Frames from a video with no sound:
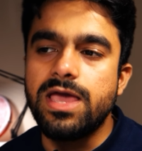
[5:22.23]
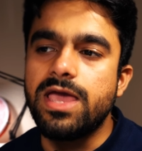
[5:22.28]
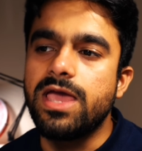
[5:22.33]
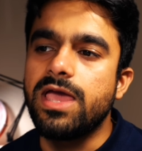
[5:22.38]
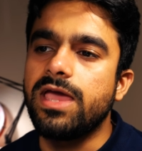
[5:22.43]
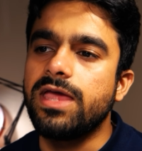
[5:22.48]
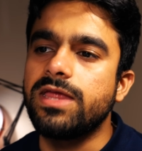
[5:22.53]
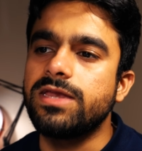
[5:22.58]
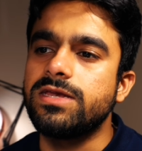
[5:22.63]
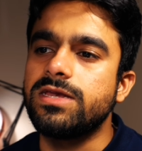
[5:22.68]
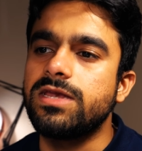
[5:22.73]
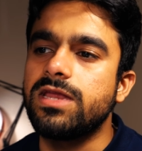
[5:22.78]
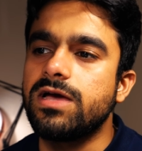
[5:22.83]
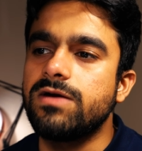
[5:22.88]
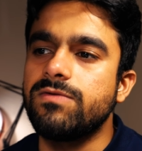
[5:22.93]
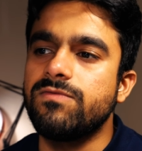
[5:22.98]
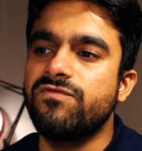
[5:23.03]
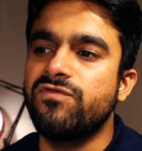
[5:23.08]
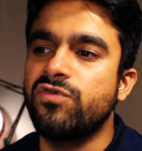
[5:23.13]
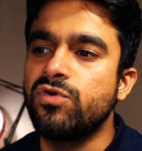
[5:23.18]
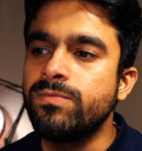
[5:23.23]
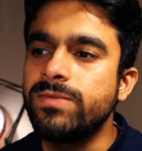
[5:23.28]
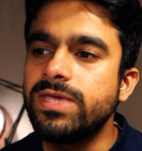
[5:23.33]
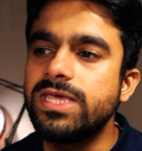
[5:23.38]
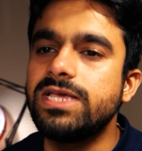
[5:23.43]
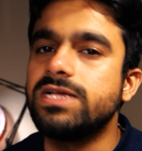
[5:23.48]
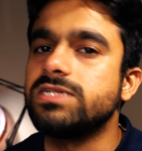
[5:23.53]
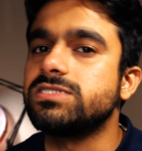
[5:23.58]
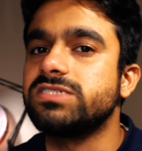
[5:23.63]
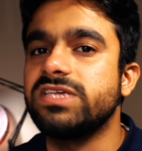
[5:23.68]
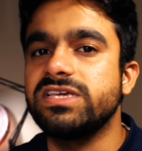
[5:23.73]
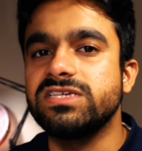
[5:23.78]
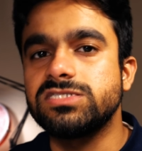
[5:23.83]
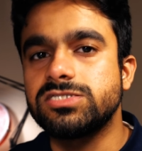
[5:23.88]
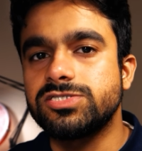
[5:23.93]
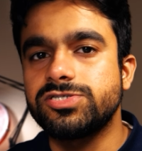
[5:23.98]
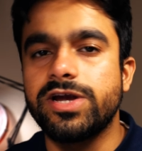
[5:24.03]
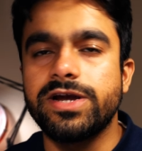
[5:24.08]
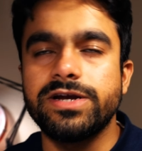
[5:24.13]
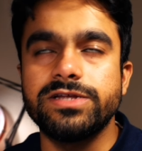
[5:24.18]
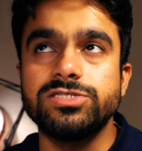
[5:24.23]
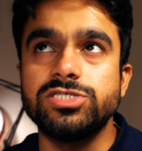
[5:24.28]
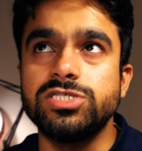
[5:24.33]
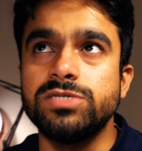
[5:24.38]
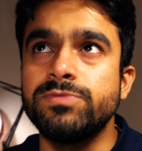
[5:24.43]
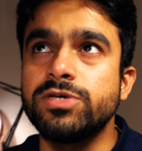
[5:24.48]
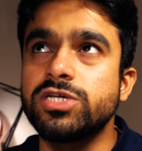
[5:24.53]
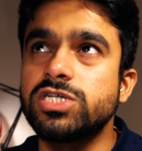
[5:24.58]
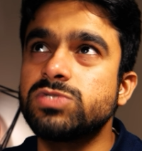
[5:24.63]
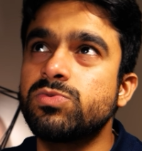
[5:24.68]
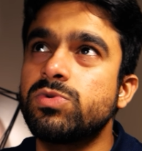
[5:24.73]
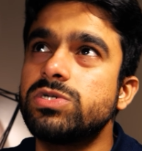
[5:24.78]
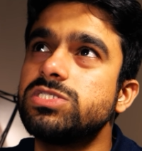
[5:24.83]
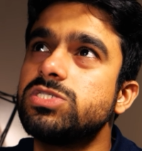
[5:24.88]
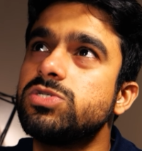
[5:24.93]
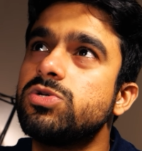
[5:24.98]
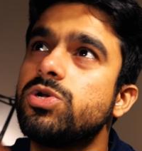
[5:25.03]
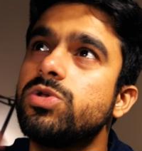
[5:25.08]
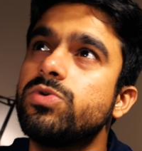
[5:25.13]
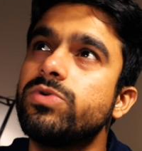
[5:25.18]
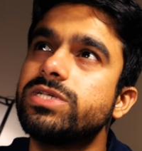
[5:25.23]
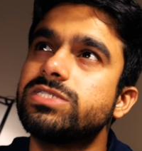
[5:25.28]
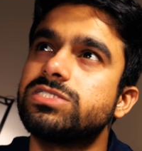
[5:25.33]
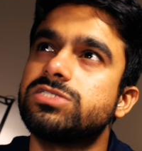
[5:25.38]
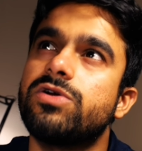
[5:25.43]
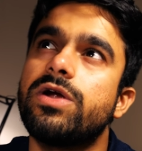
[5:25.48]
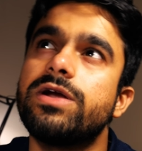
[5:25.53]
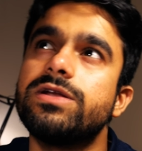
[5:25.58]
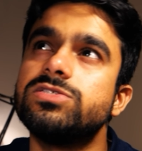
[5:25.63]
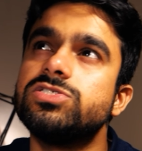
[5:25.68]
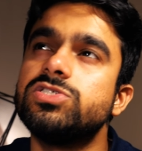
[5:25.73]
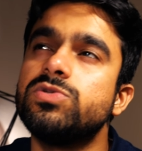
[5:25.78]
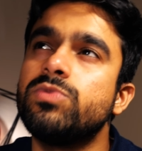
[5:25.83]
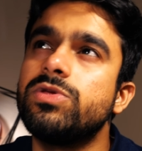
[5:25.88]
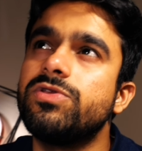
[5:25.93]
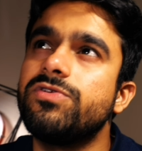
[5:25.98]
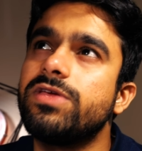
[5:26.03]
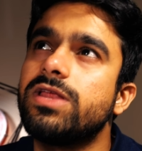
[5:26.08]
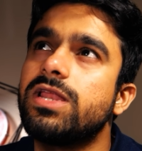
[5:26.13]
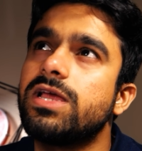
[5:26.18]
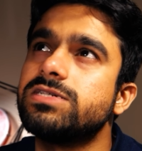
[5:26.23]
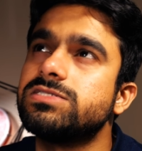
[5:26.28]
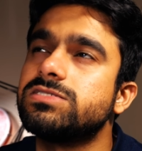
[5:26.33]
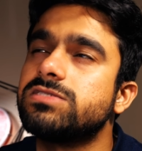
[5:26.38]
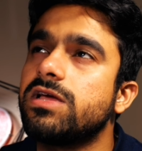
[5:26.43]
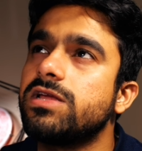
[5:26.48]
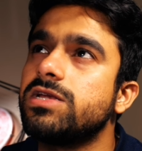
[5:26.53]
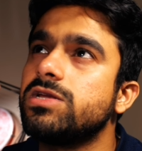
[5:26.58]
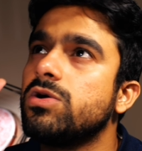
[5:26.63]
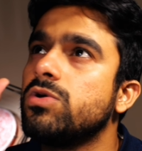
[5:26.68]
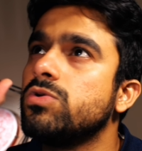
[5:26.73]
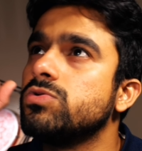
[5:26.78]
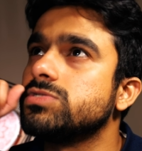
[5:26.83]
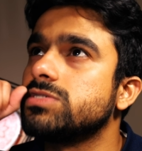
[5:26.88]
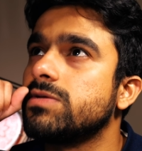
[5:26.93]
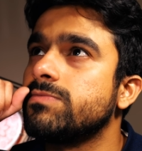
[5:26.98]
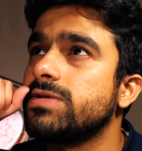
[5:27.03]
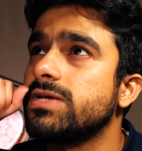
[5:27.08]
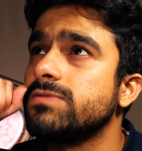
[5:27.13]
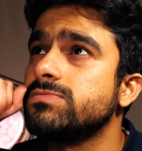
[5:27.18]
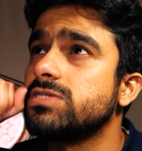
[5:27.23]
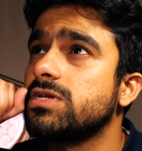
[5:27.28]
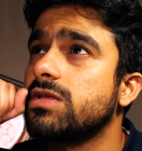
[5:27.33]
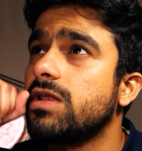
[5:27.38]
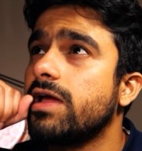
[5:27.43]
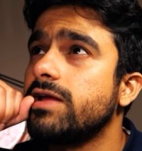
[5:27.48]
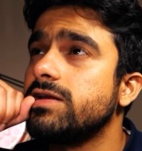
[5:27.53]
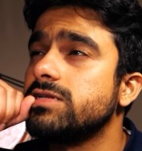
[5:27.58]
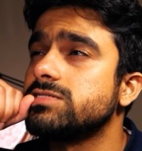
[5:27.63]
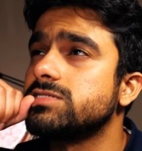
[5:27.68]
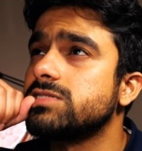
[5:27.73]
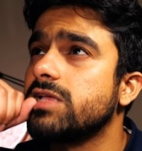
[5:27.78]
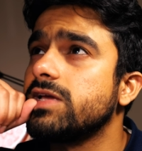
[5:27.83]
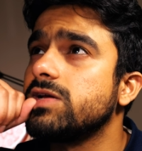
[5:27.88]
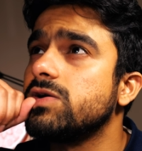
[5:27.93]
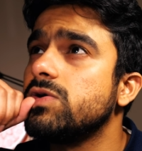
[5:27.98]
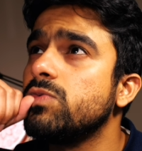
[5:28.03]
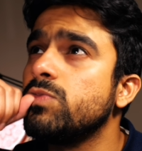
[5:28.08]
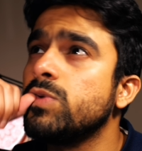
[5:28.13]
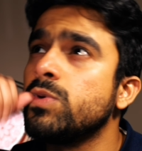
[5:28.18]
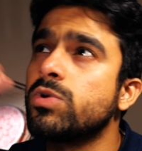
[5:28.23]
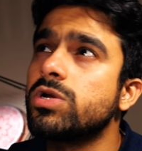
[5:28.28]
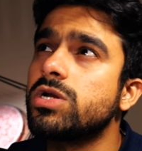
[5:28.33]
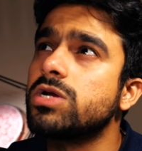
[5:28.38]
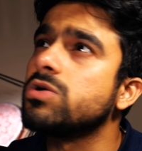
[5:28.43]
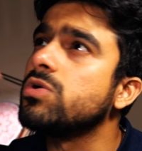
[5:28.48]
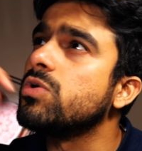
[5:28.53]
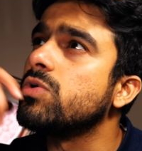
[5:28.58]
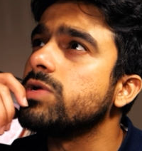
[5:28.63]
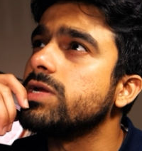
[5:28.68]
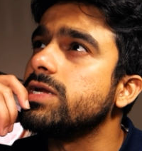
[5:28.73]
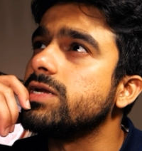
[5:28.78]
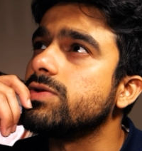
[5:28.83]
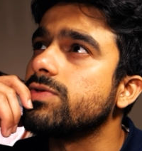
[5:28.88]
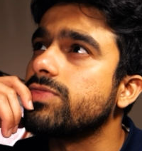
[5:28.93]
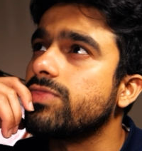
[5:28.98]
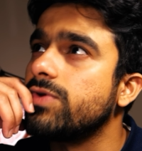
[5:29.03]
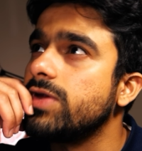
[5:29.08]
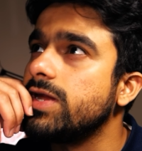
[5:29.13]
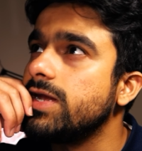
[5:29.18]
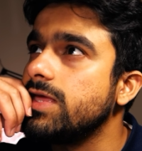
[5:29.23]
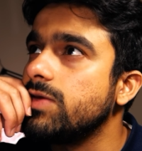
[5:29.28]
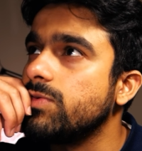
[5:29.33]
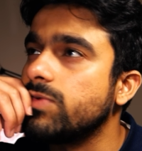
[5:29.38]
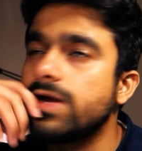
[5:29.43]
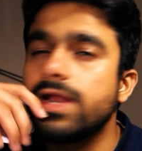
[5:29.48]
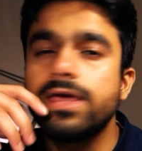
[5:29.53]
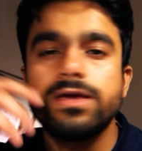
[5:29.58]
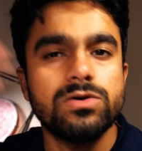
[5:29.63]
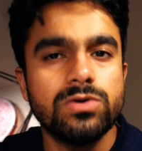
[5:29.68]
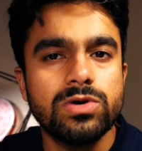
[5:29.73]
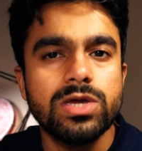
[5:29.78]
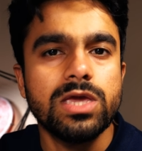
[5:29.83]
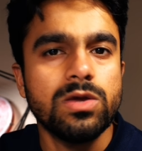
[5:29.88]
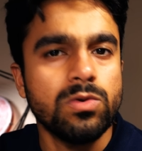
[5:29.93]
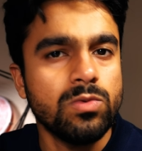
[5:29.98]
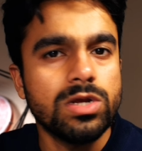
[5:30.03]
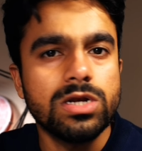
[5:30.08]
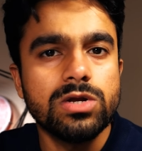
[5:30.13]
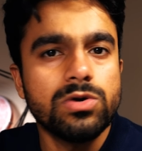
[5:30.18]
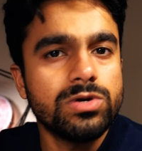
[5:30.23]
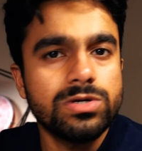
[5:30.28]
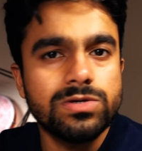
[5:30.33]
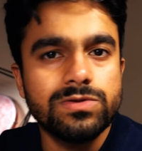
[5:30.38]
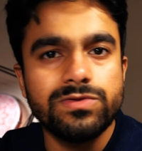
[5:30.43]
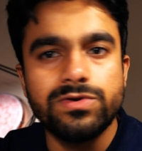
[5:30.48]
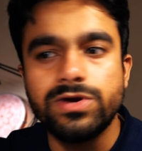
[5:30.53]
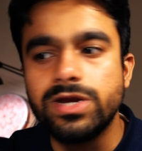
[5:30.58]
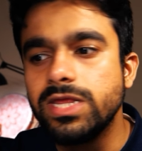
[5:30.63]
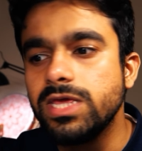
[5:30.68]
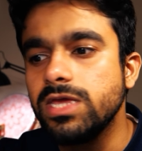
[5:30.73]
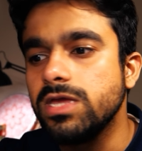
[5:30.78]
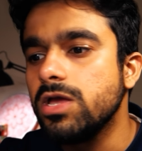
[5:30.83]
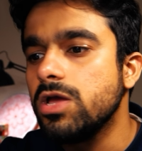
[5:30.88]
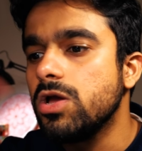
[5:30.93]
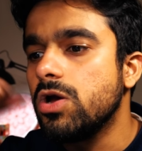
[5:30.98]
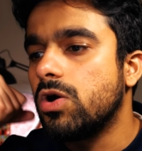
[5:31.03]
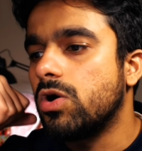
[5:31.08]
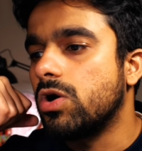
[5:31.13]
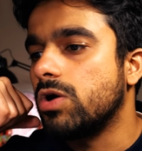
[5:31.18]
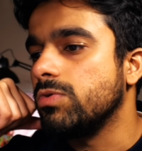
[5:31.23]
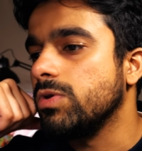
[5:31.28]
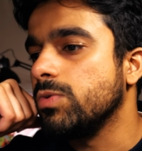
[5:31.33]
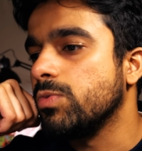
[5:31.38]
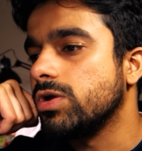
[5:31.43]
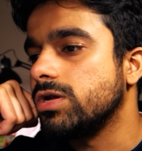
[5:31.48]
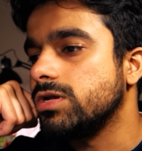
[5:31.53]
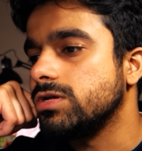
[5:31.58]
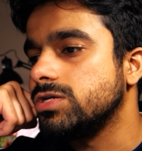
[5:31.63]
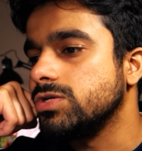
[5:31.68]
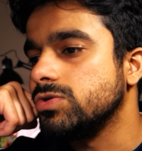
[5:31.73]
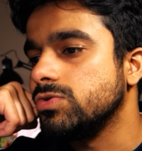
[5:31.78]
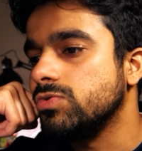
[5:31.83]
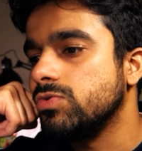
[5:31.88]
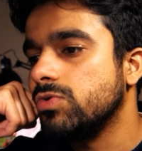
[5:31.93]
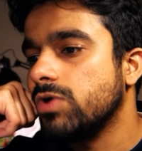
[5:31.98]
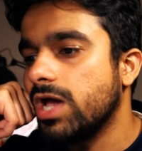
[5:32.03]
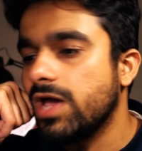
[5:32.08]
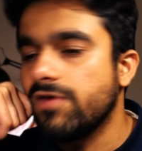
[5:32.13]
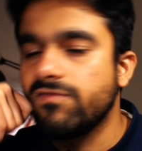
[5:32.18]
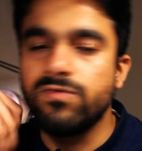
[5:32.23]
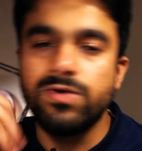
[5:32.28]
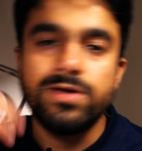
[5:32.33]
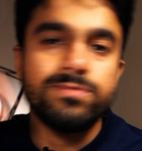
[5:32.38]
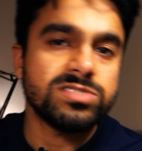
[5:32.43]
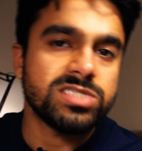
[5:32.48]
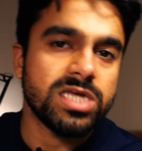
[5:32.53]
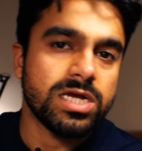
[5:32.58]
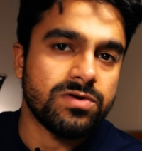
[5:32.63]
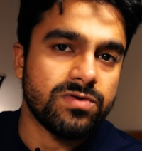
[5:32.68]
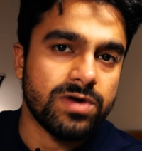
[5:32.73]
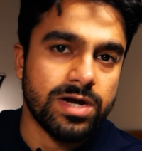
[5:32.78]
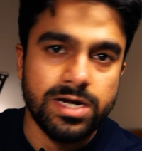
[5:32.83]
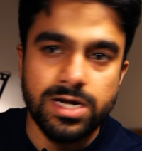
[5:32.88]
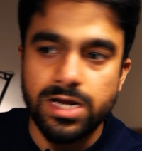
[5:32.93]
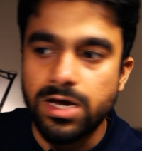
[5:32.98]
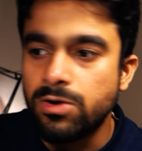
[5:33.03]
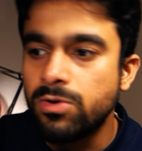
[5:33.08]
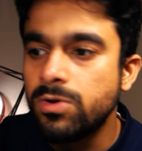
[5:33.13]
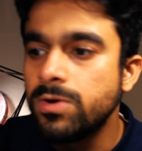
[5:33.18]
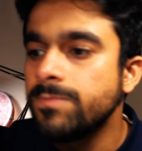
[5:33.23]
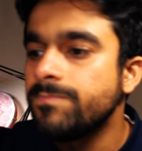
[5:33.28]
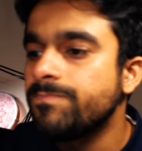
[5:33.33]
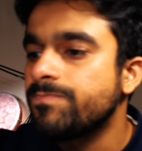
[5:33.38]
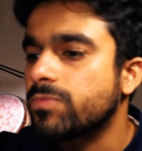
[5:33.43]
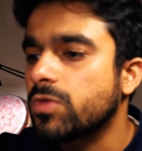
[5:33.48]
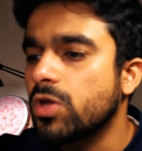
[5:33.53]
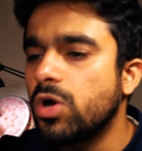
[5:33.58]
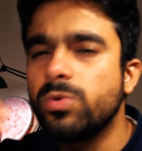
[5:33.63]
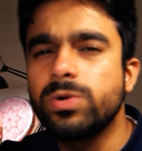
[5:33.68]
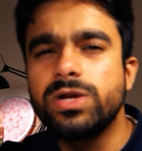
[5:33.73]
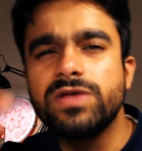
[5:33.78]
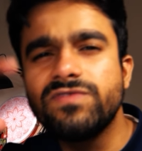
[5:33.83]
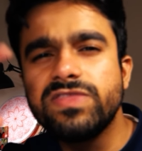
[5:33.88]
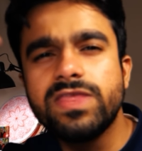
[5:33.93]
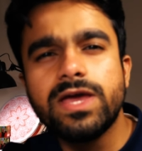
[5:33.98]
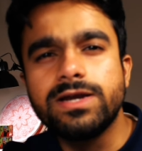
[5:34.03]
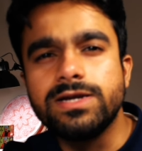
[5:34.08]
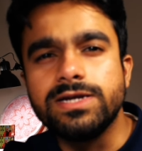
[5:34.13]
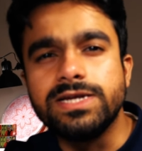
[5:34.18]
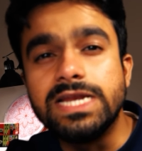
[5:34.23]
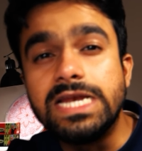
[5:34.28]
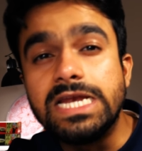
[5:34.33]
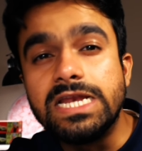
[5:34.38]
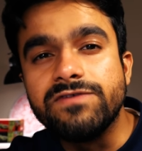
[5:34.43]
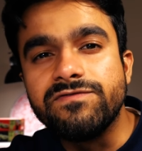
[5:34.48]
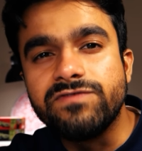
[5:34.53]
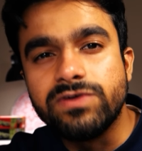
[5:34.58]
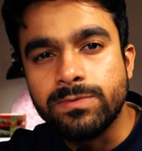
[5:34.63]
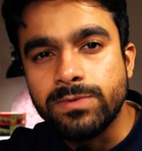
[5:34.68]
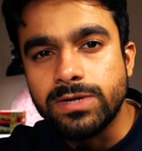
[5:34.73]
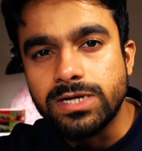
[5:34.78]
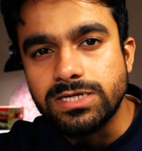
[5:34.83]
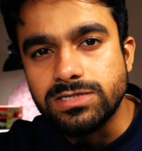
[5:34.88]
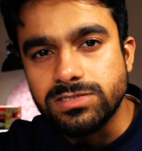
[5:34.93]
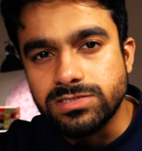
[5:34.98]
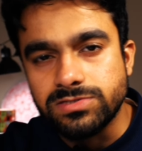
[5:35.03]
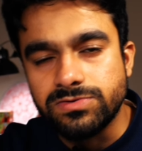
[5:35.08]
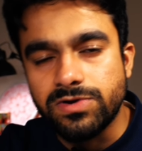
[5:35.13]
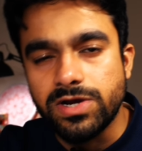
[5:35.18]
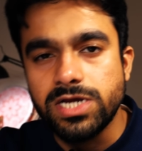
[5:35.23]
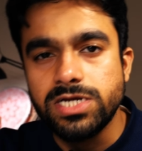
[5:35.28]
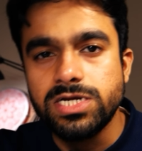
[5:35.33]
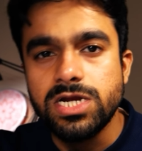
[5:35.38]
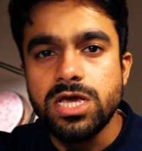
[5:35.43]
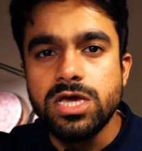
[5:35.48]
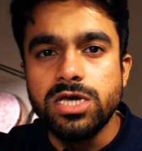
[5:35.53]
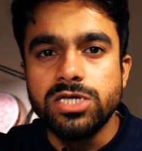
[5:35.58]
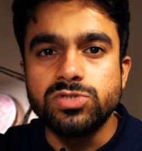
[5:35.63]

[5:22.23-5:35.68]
And for me, it's like strategy, because once you're doing strategy, we realize that, oh, sometimes the client is like, oh, we want to go into 3D. We're like, okay, we'll go into 3D, or we want to have a website right now, or whatever that deliverable is, right?